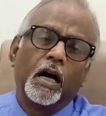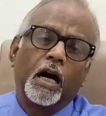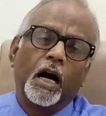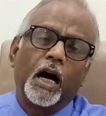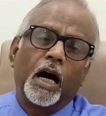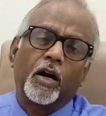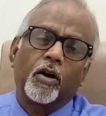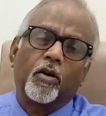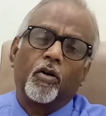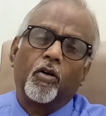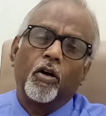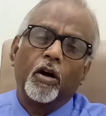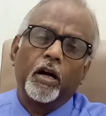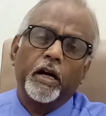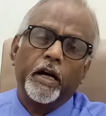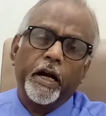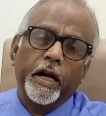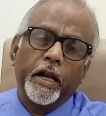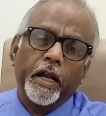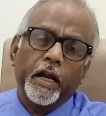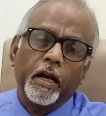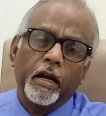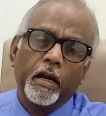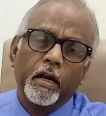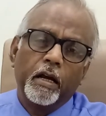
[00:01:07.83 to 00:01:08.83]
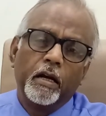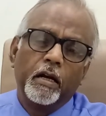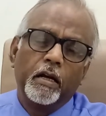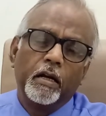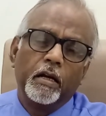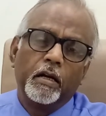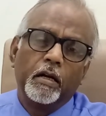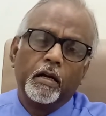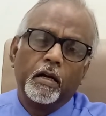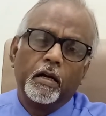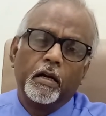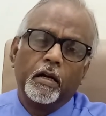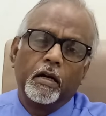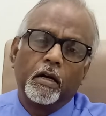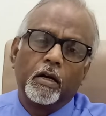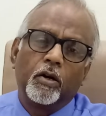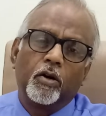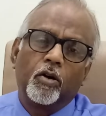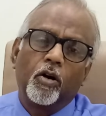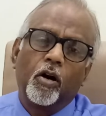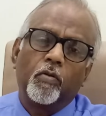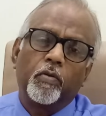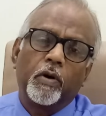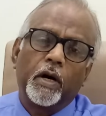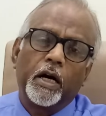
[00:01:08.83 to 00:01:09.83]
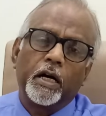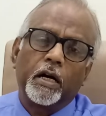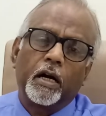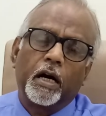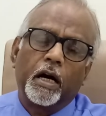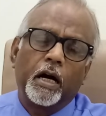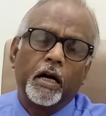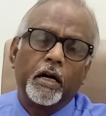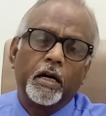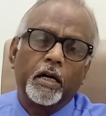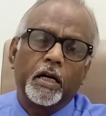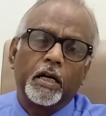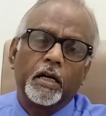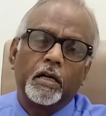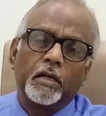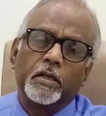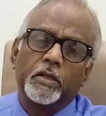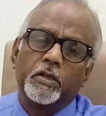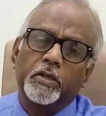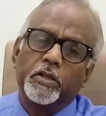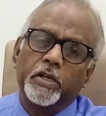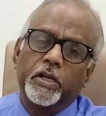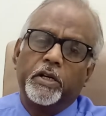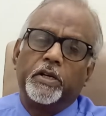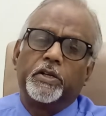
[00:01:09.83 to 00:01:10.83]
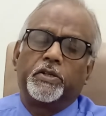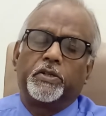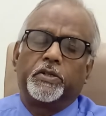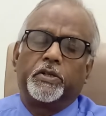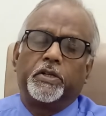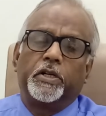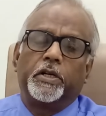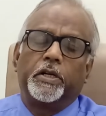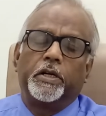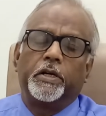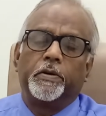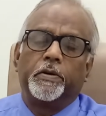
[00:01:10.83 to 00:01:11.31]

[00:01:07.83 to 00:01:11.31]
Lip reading: are already covered under GST.